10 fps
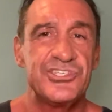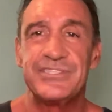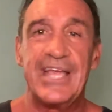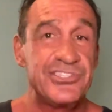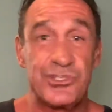
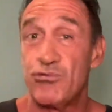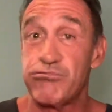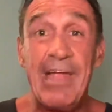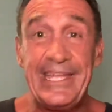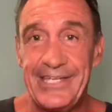That's
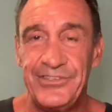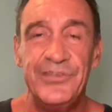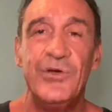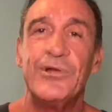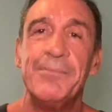great that they're
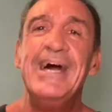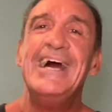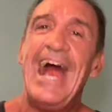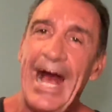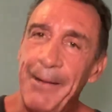doing them.
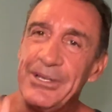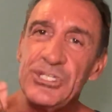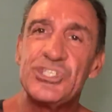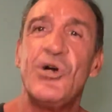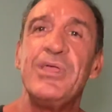I'm going to
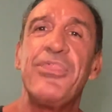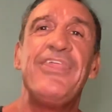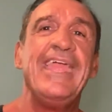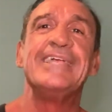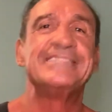show you
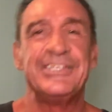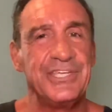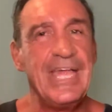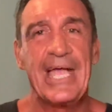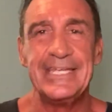things that
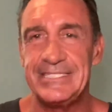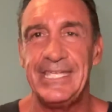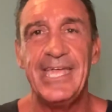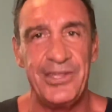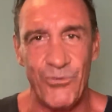you're not going to
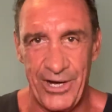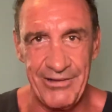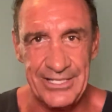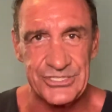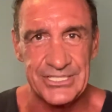see anywhere
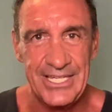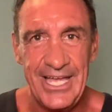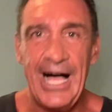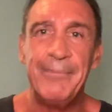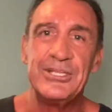else.
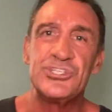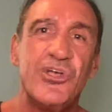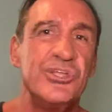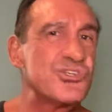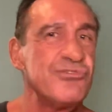I'm going
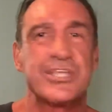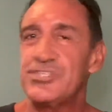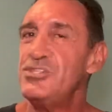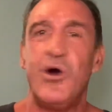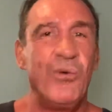you tricks
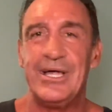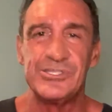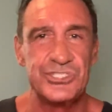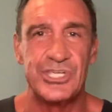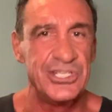that no one
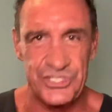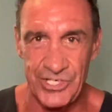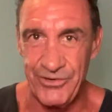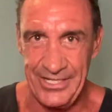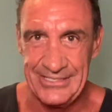else is going to
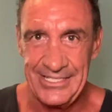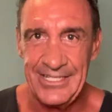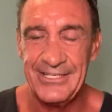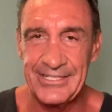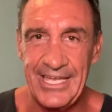show you.
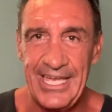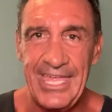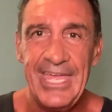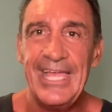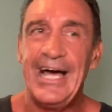Okay.
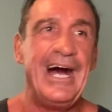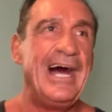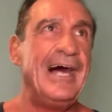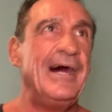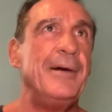
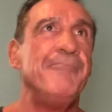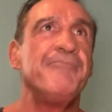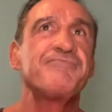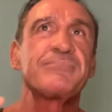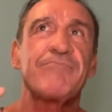How
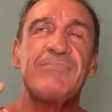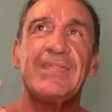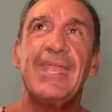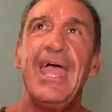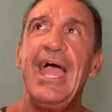
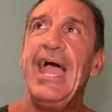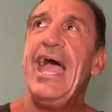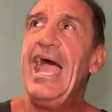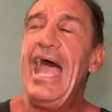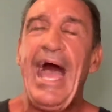
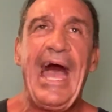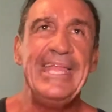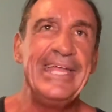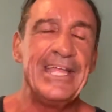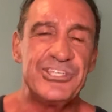do
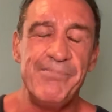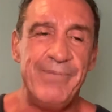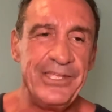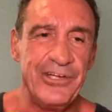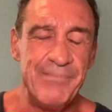you get
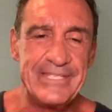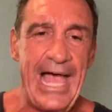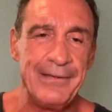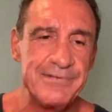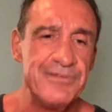your
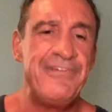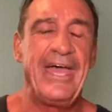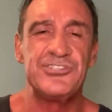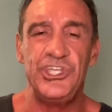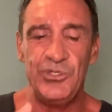metabolism
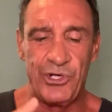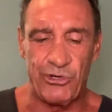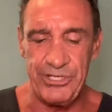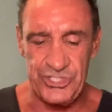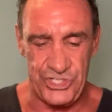faster? You
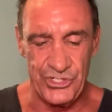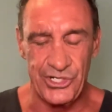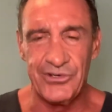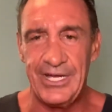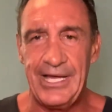increase
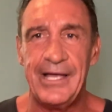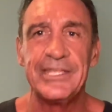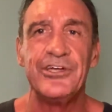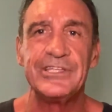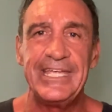your
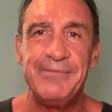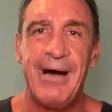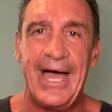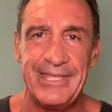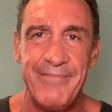lean
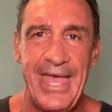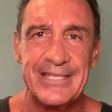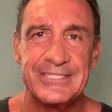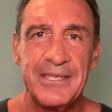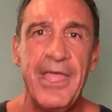body
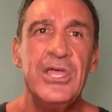mass.